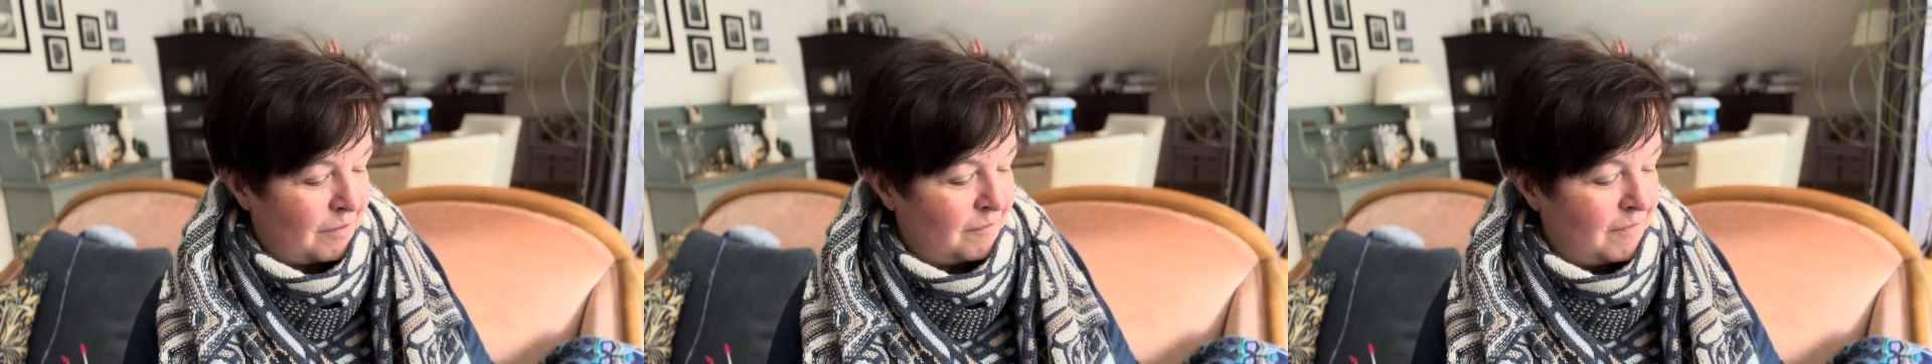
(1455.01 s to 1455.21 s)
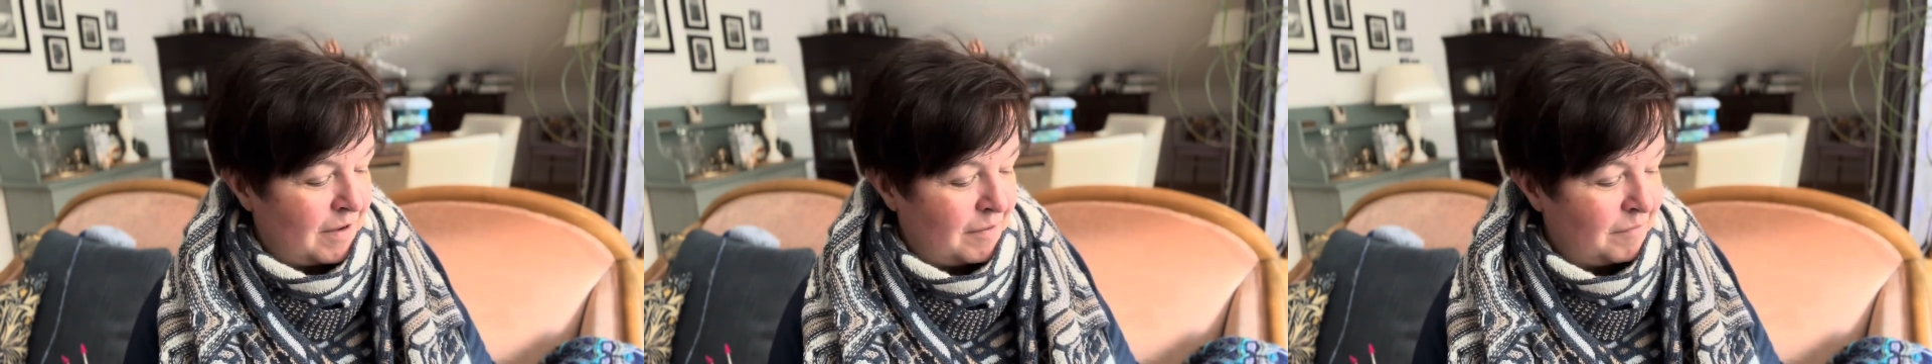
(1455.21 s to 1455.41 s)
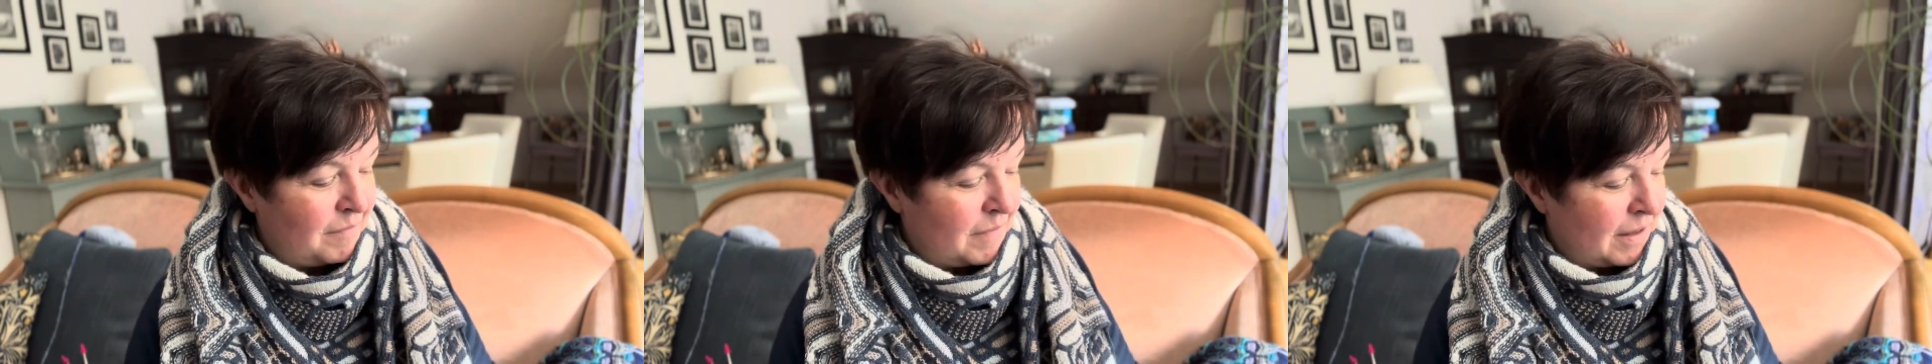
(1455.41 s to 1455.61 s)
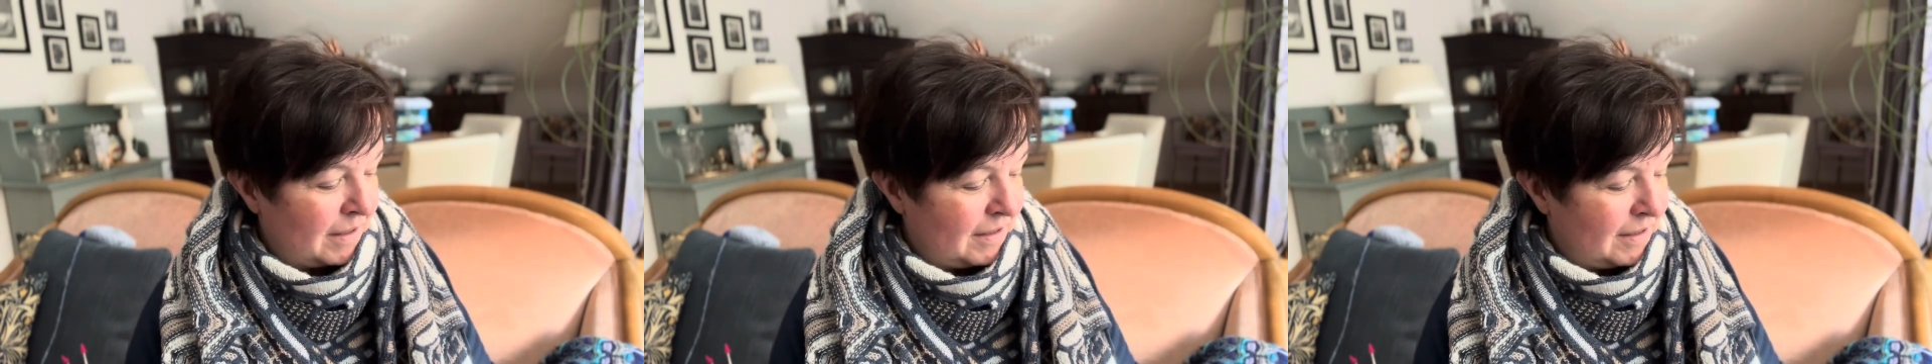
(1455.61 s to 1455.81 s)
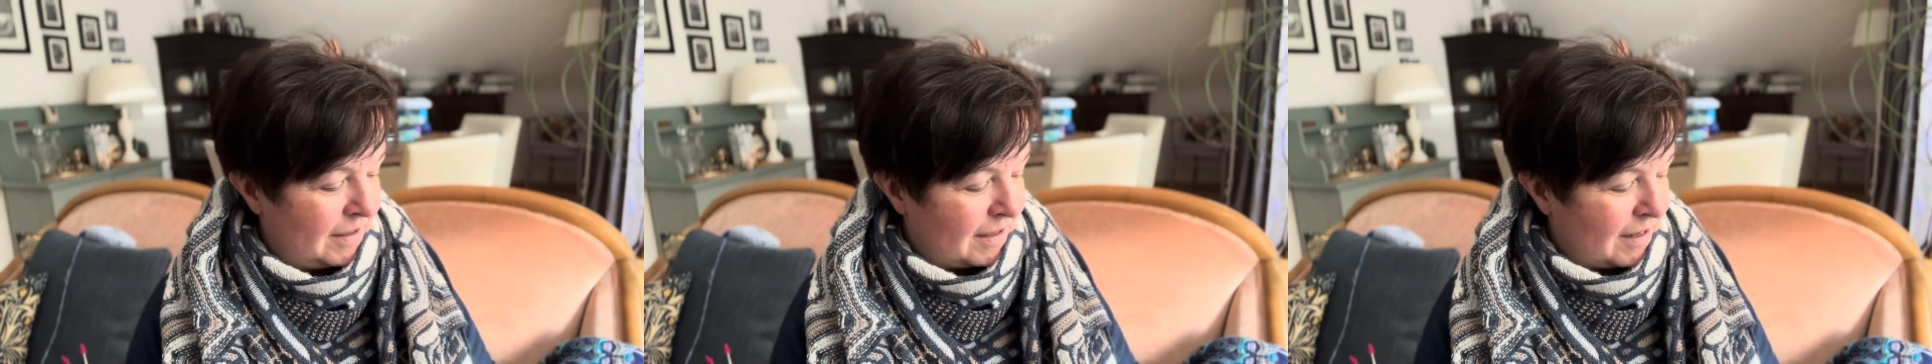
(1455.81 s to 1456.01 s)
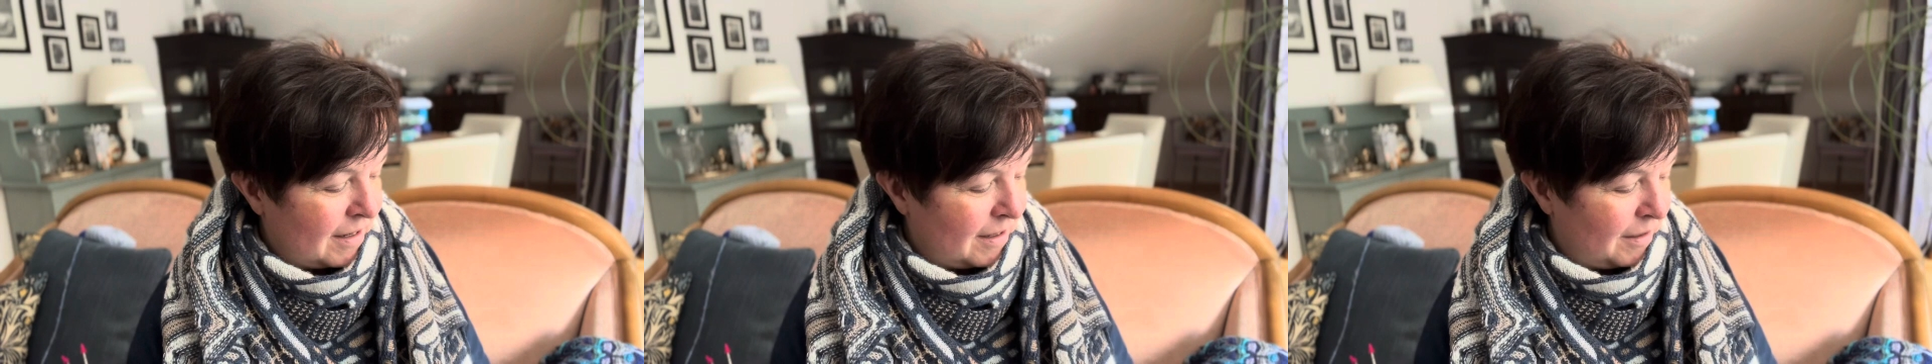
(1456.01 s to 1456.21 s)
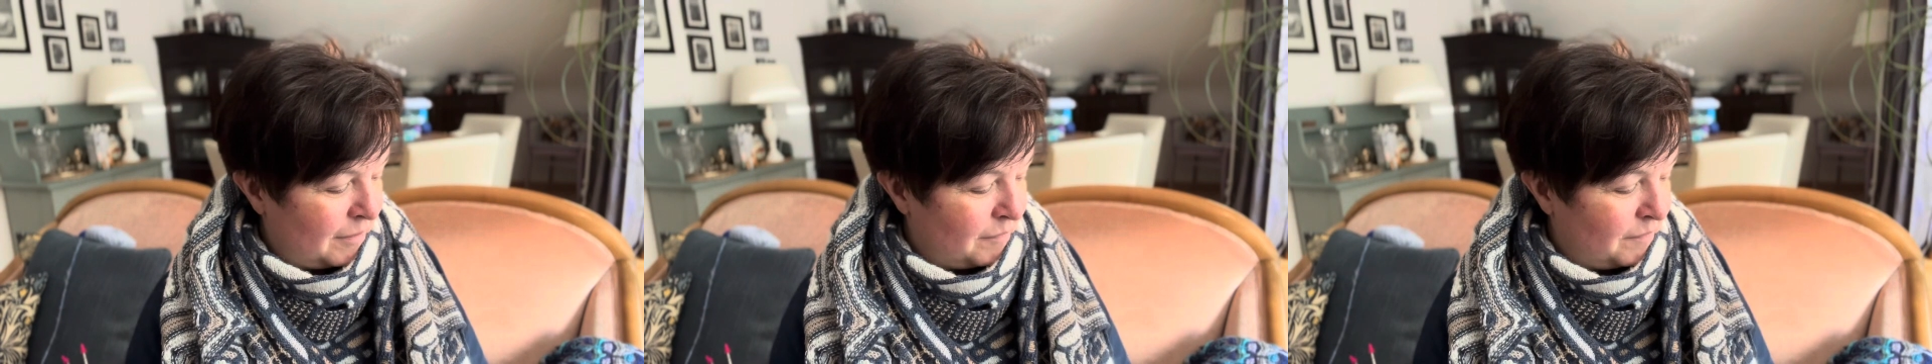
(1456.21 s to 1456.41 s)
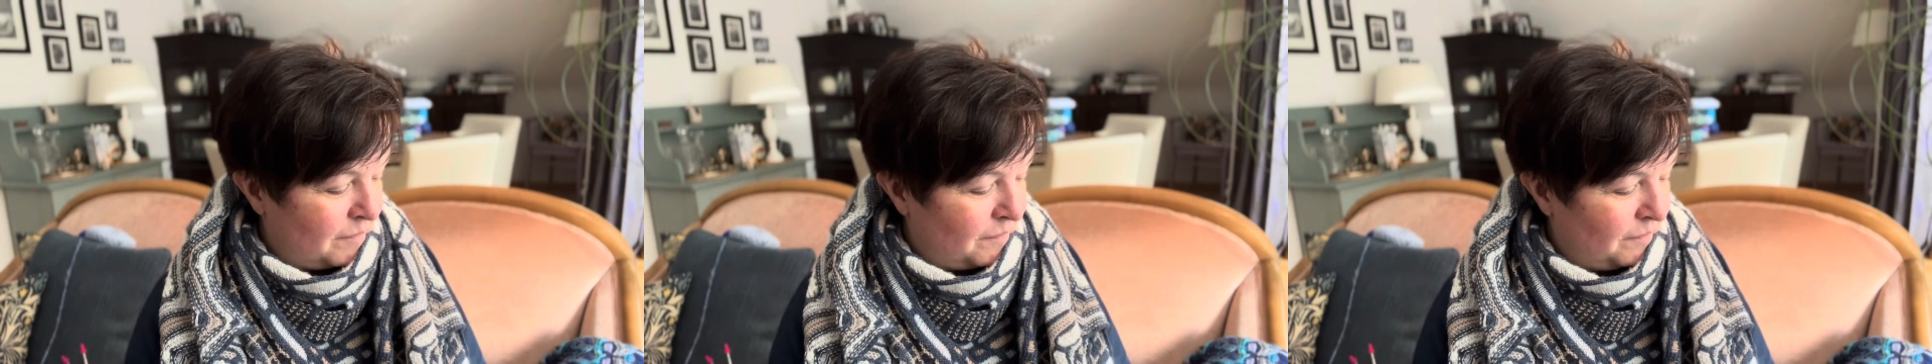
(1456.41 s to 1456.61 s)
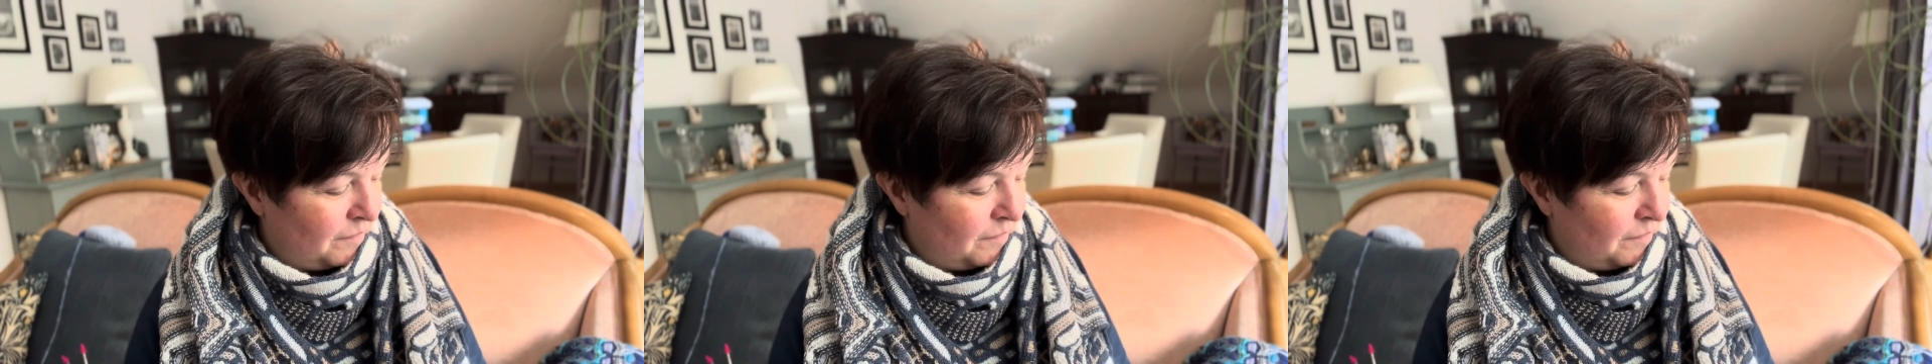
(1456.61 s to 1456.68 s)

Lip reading: them, but I'm